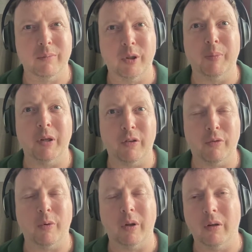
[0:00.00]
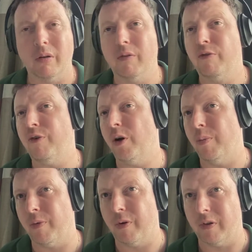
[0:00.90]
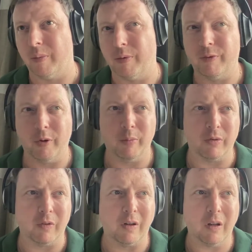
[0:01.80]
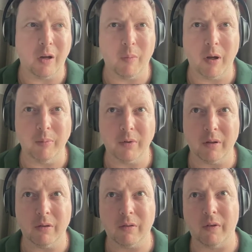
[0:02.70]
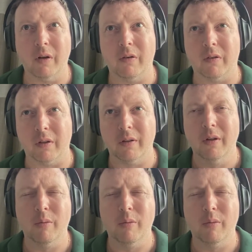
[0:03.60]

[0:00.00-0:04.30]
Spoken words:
We could be extruding foam, for example. Foam is a very lightweight material, it's very interesting.